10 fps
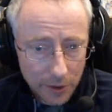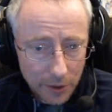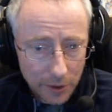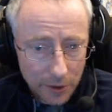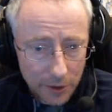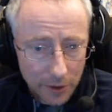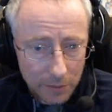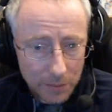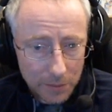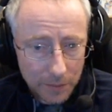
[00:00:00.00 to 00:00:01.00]

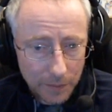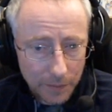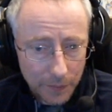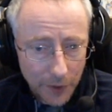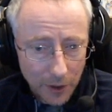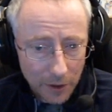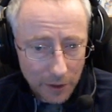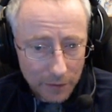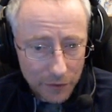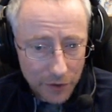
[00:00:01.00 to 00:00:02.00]
not a lot
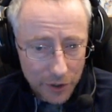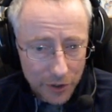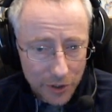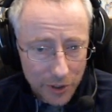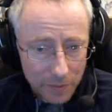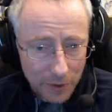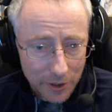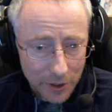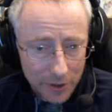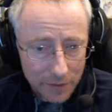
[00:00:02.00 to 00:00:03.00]
of efficiency, but
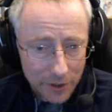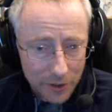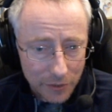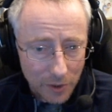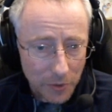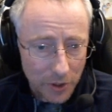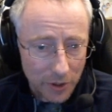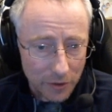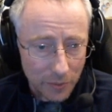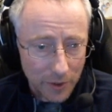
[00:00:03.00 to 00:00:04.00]
tons of disruption
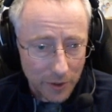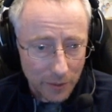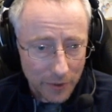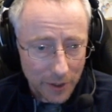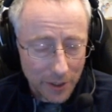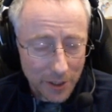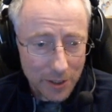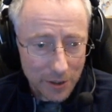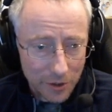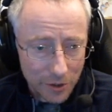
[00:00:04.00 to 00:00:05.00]
as well with that
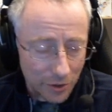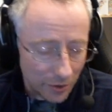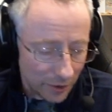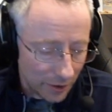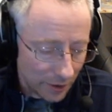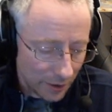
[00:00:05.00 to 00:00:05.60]
E-Tinged Jar.